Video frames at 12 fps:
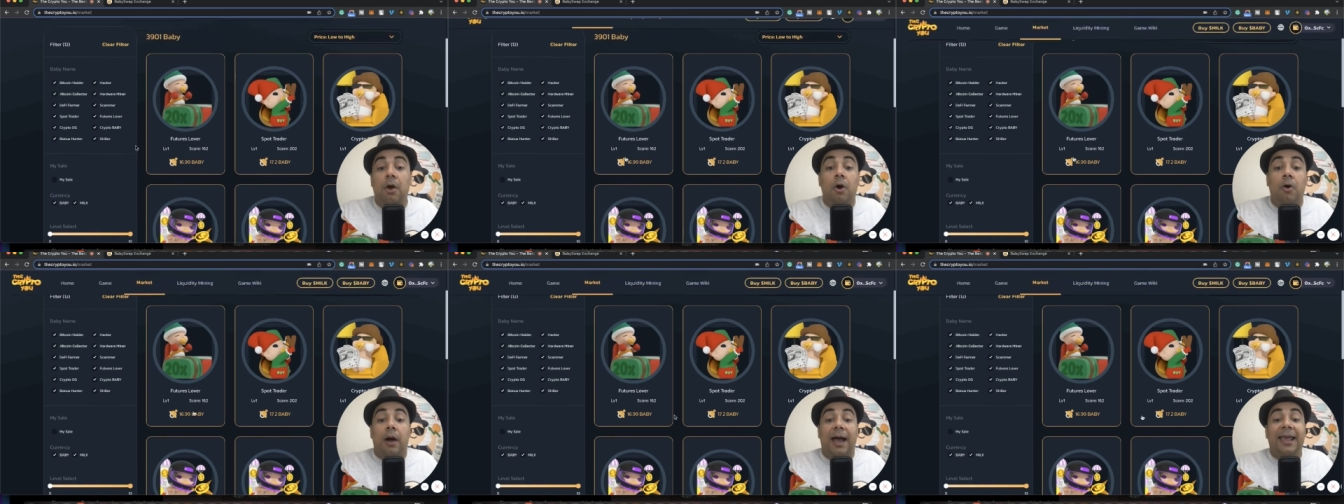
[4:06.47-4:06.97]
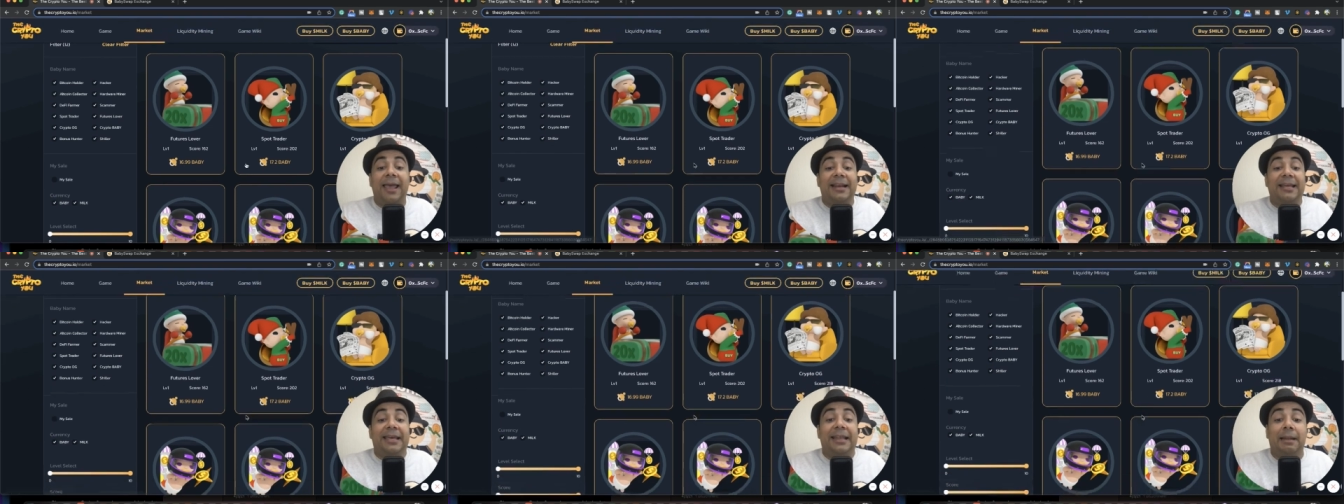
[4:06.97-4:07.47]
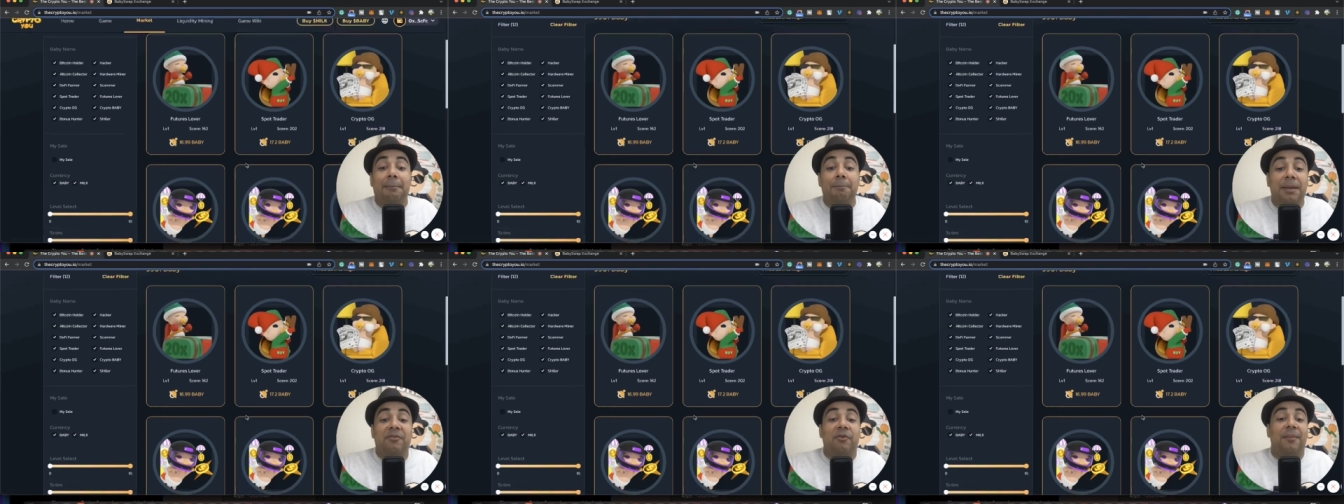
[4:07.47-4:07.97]
Oh, I can get
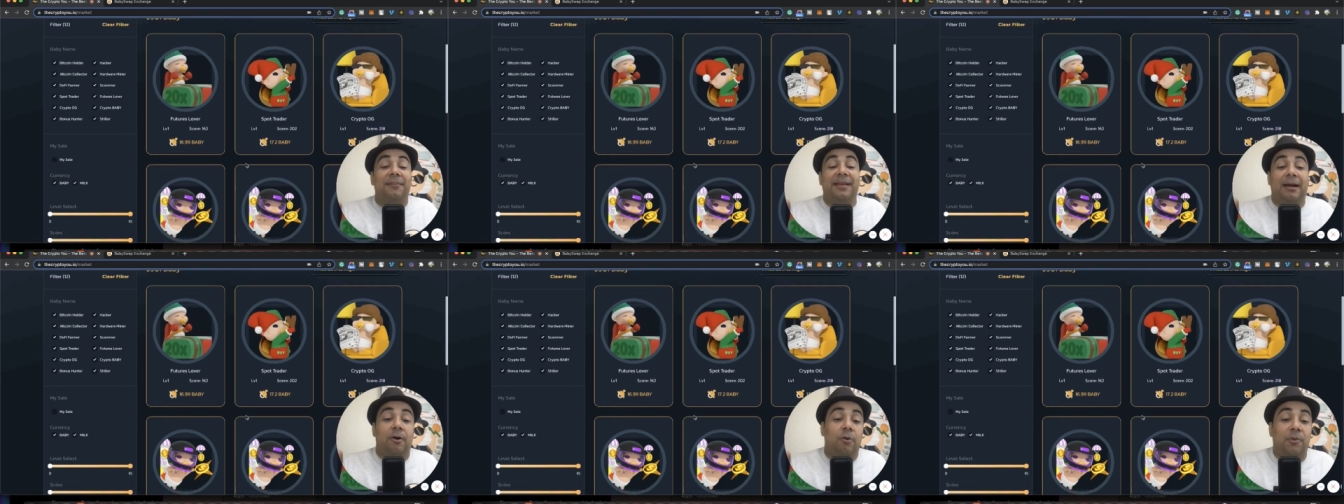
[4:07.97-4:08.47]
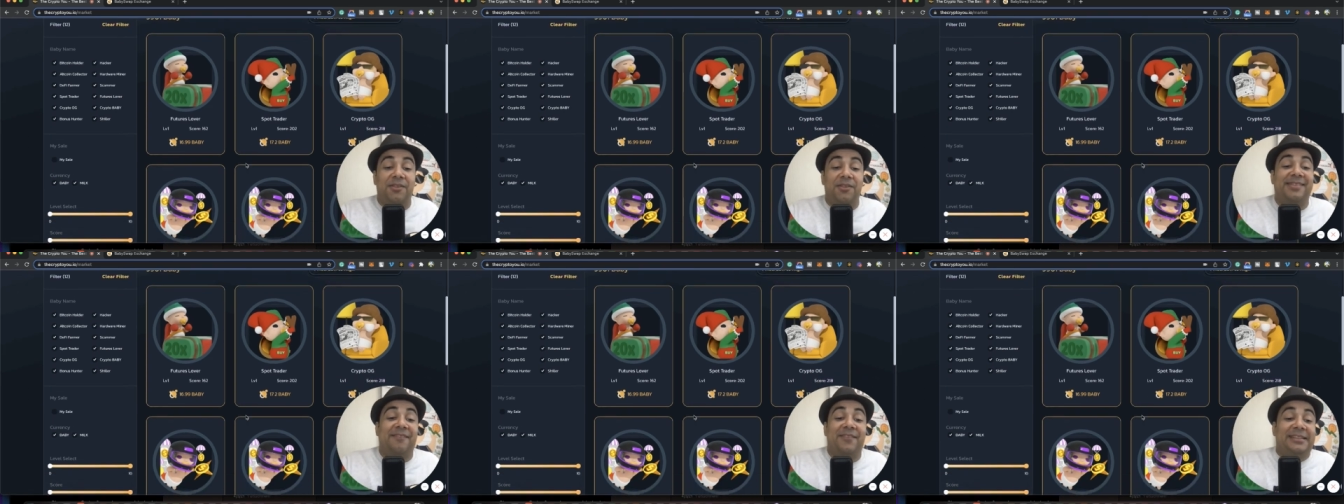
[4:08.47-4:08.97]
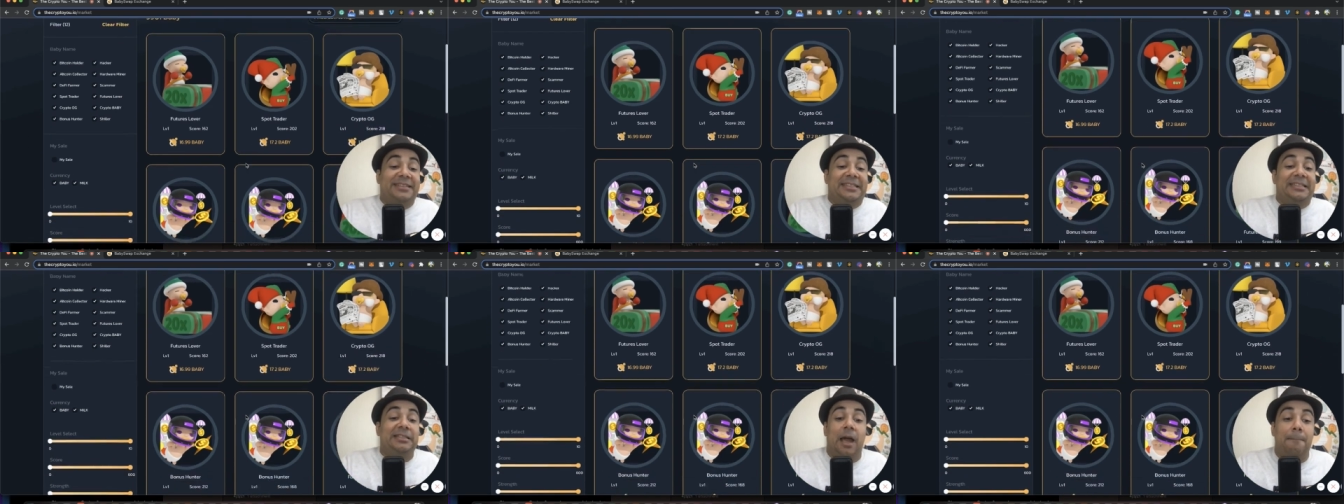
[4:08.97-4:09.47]
baby from almost
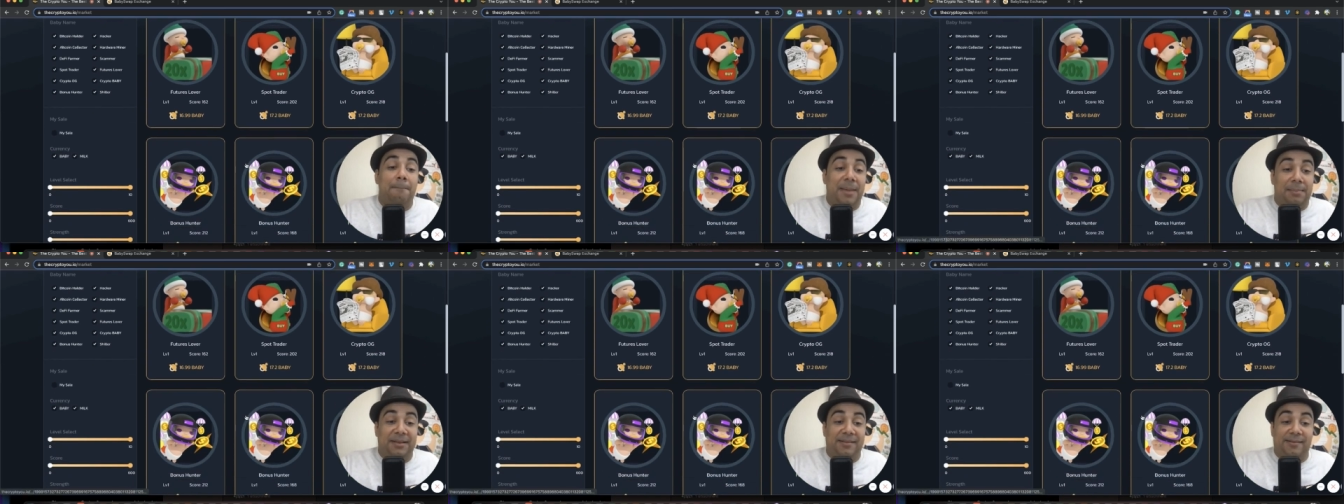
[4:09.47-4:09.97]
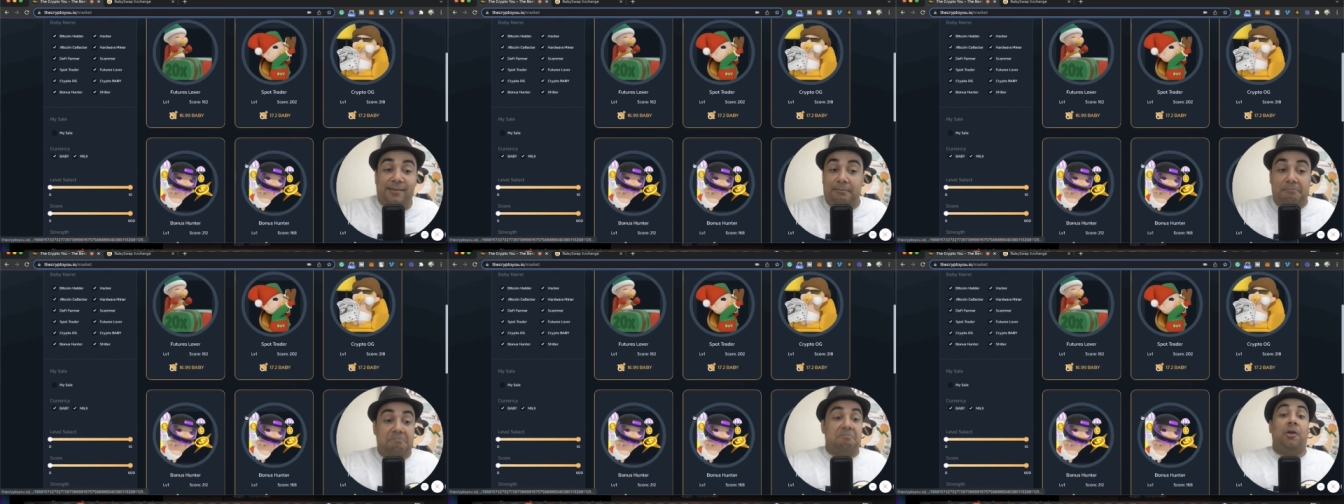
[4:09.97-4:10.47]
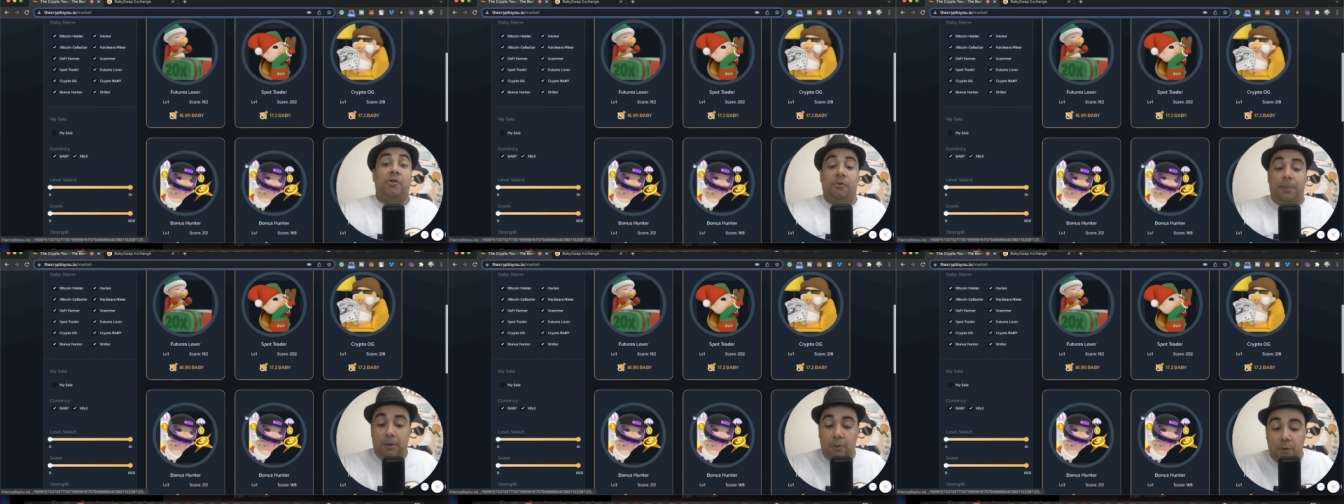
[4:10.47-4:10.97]
seventeen babies.
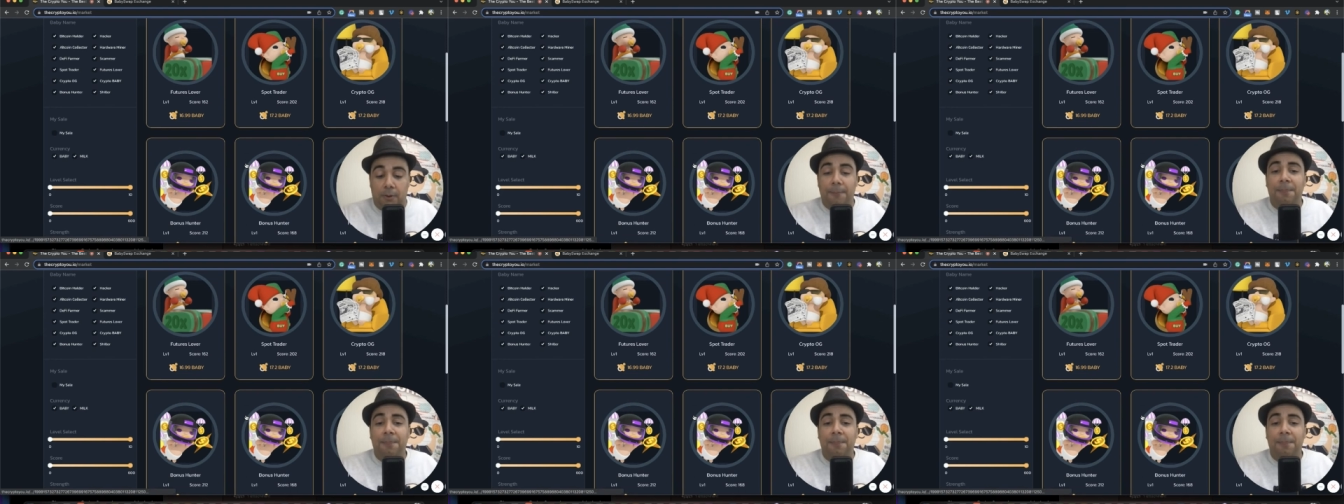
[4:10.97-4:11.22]
Super cool.